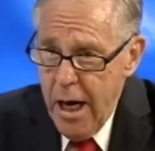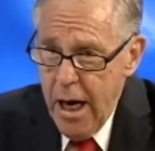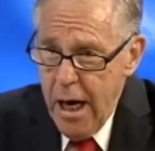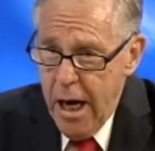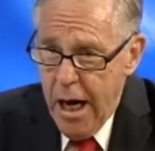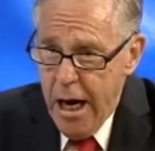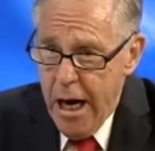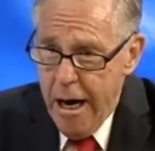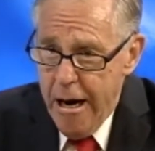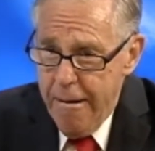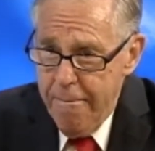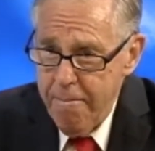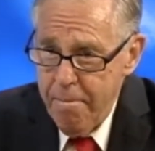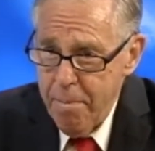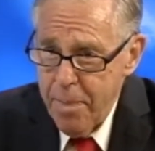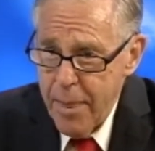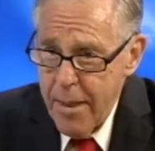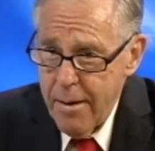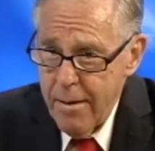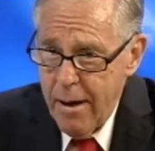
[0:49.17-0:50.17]

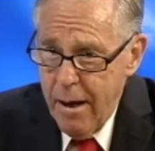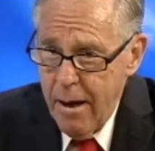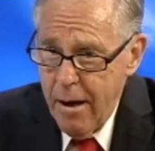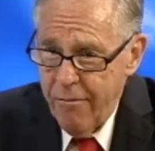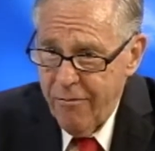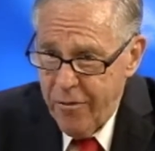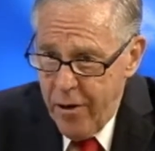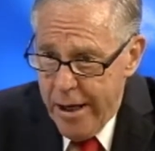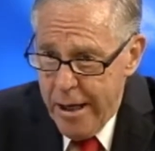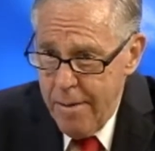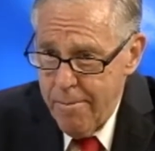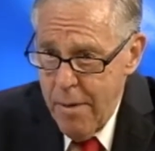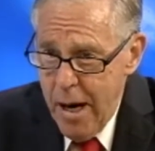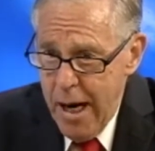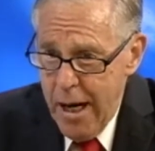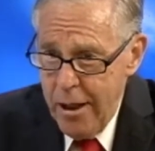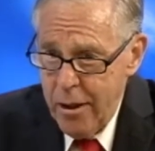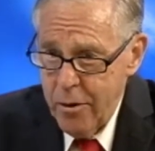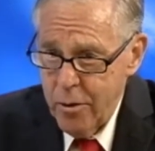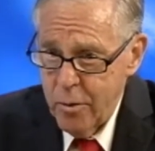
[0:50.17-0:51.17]
A friend of
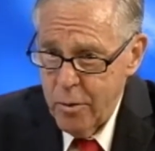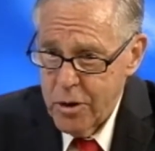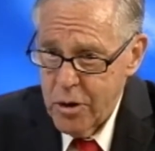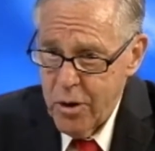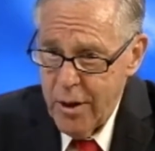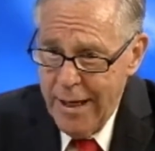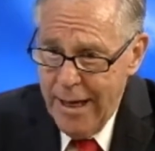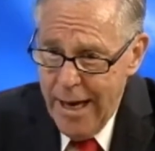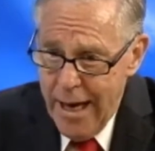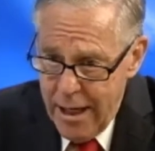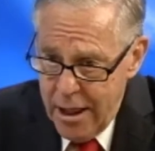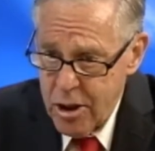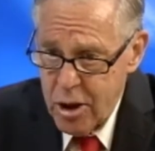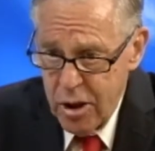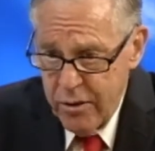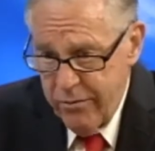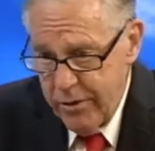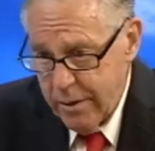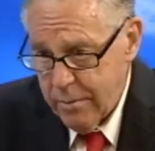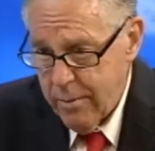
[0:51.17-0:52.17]
mine who was an editor
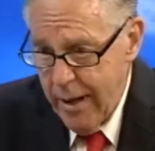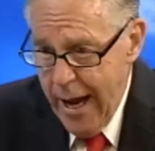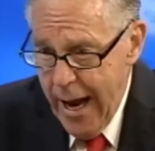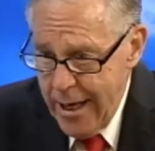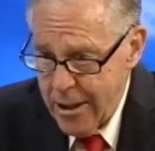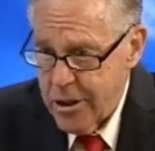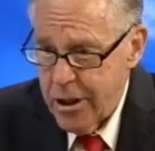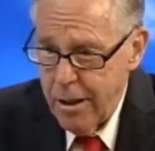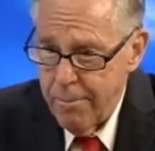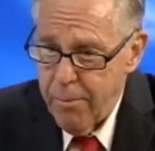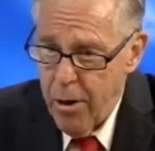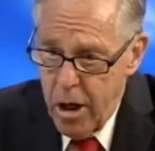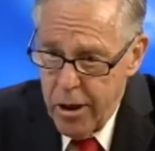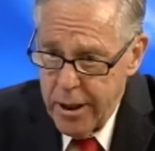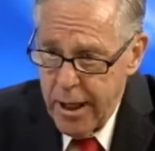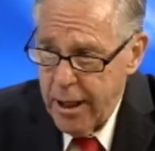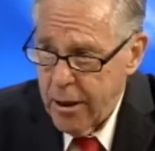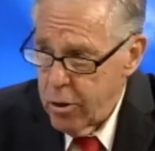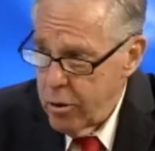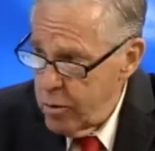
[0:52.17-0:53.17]
of an
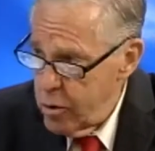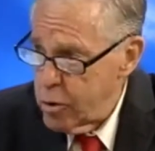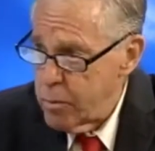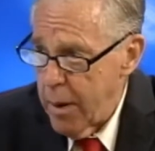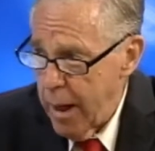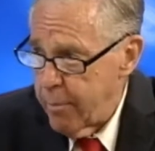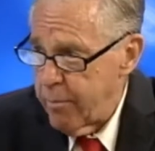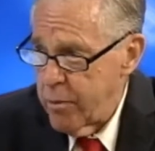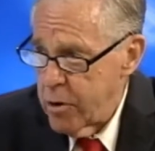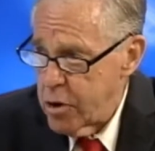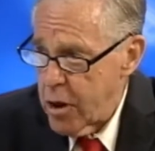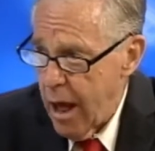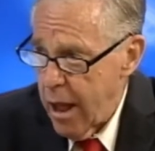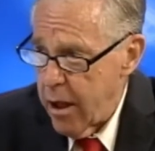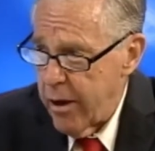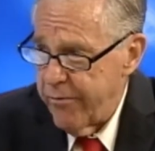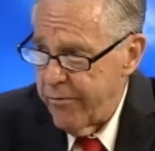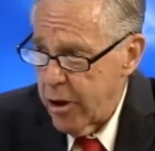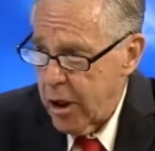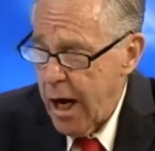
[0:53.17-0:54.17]
anti-apartheid newspaper in South
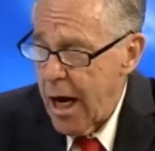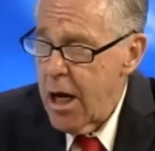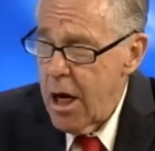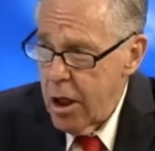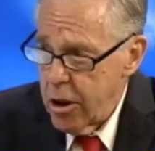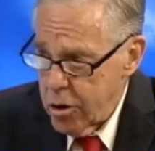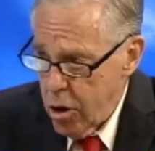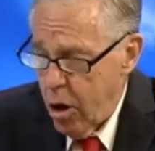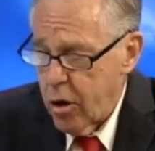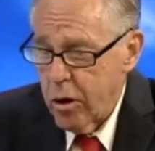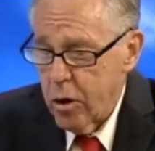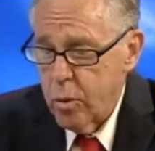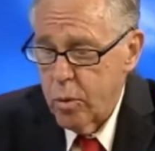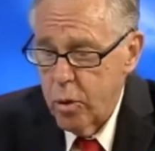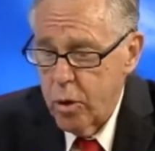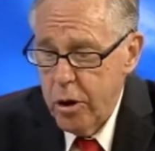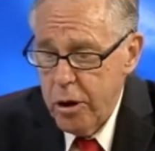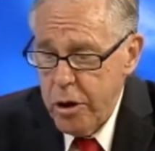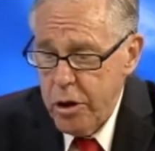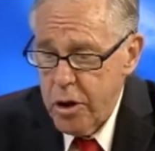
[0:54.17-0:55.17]
Africa, Donald
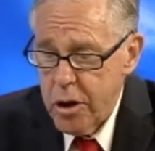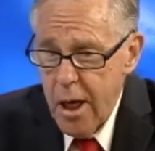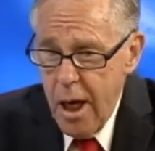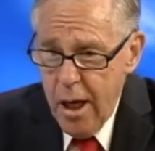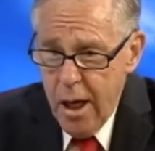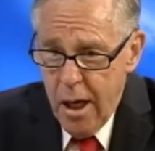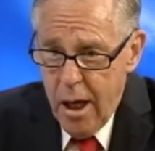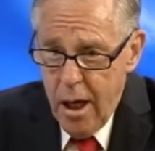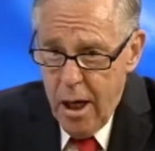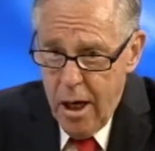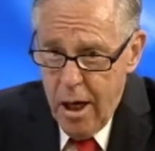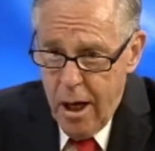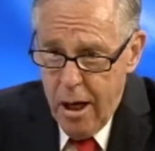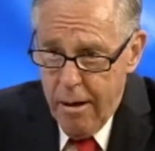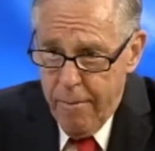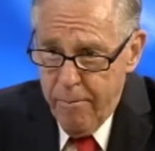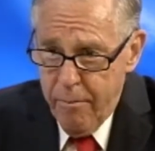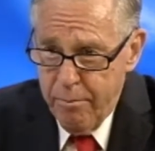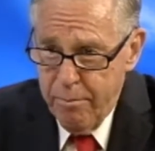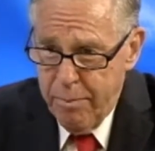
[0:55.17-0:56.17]
Woods,
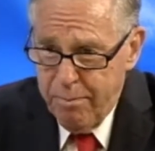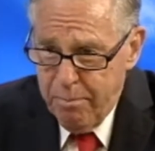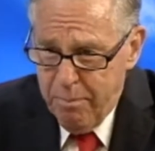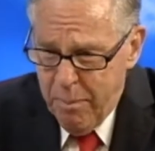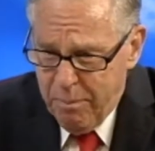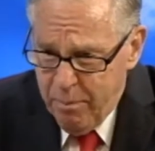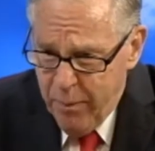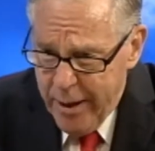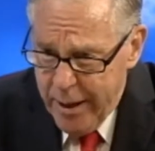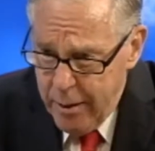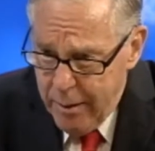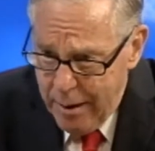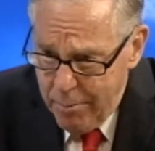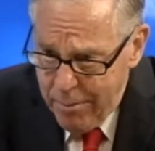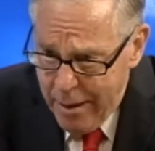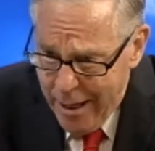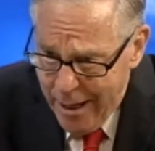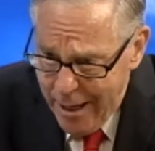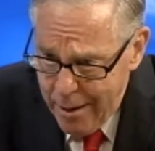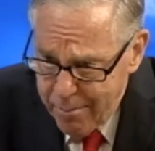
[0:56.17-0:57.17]

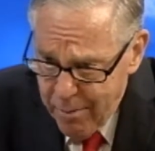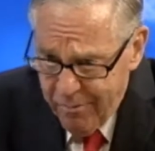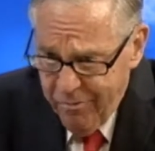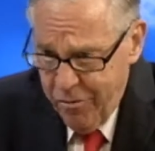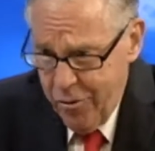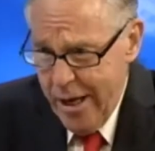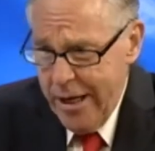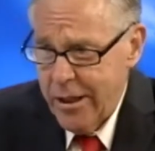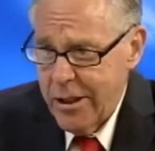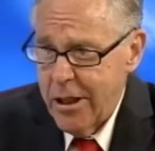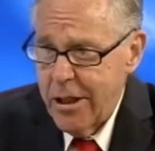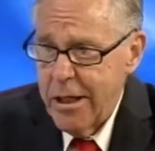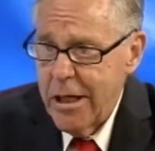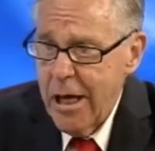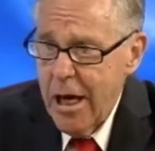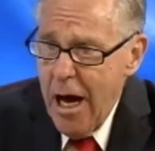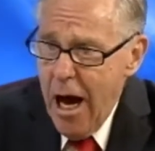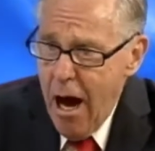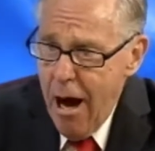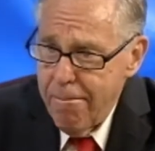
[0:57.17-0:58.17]
he befriended
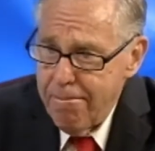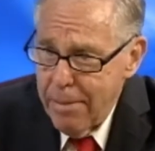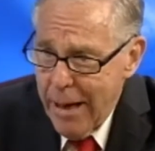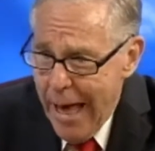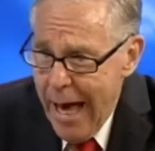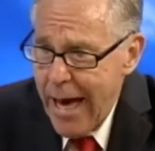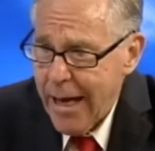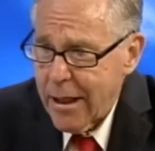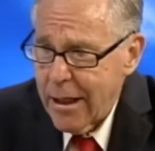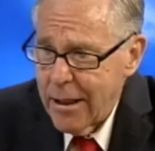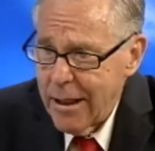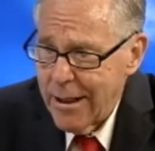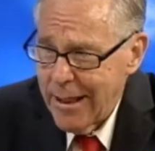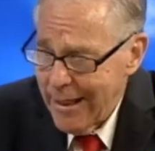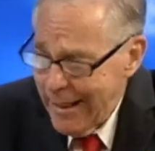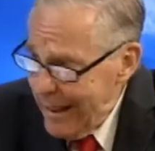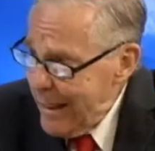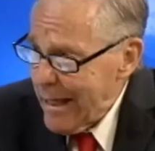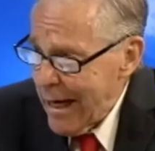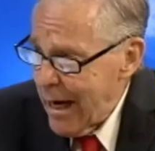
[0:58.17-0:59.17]
a black
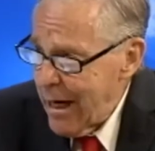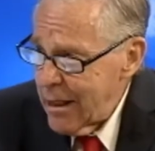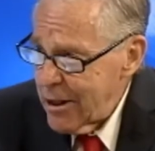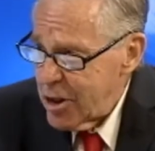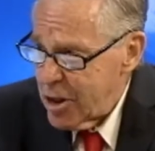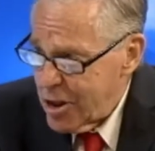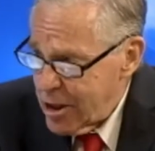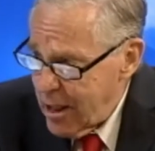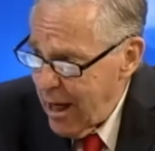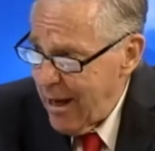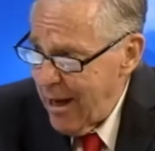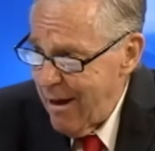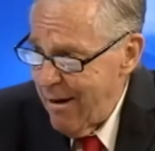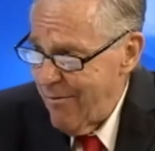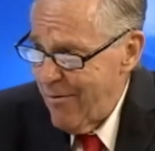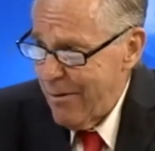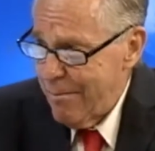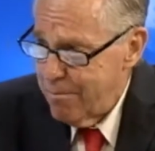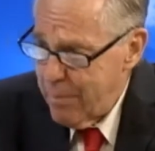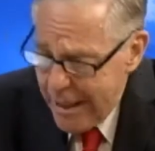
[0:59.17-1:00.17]
leader,
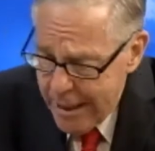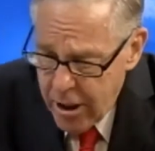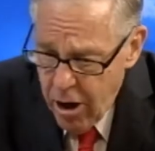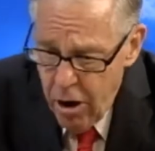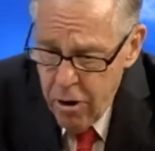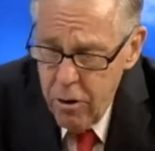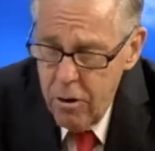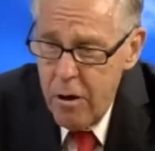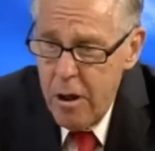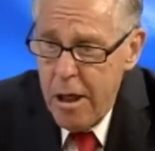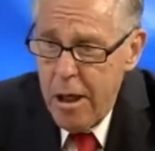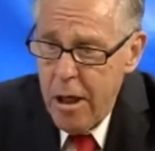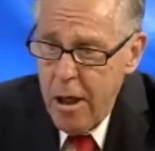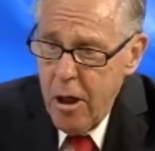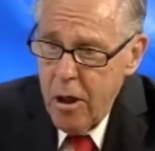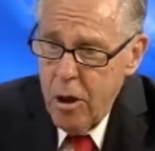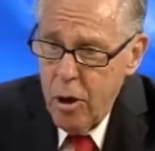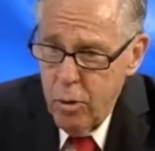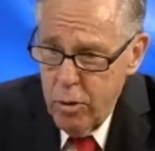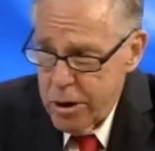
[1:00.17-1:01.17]
Steve Biko, mm-hmm.
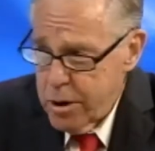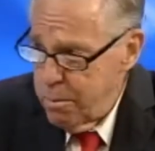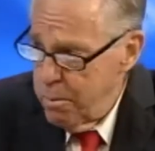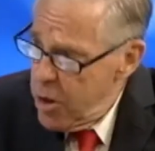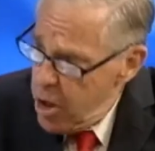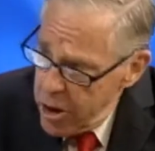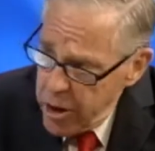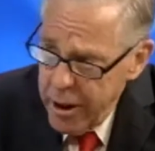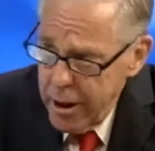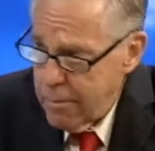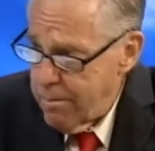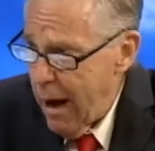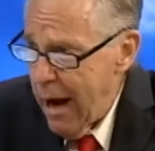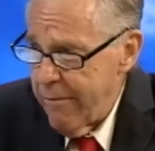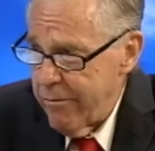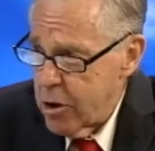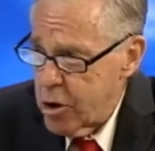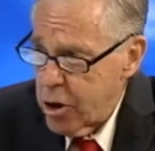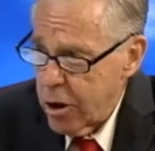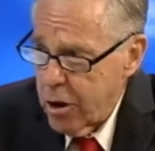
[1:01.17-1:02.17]
who was murdered by
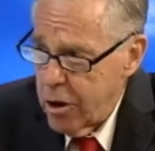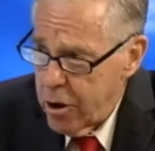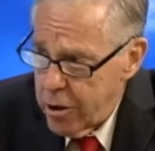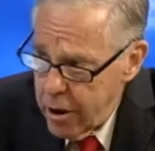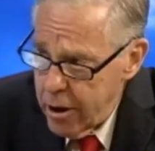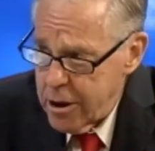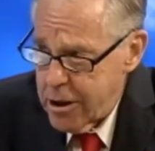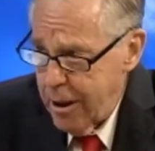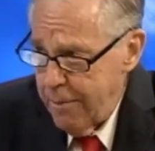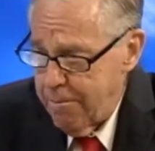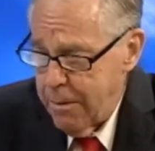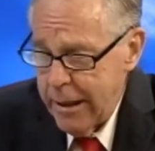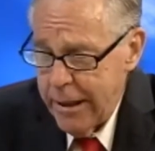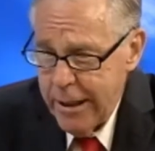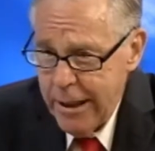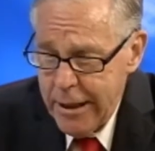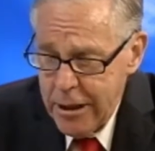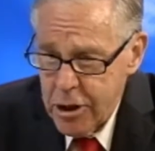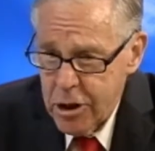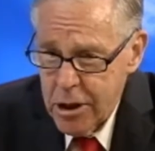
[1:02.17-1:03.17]
the security
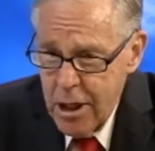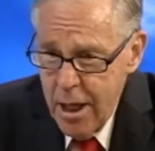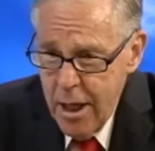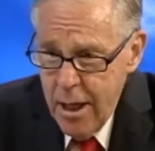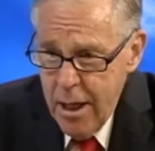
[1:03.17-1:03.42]
police.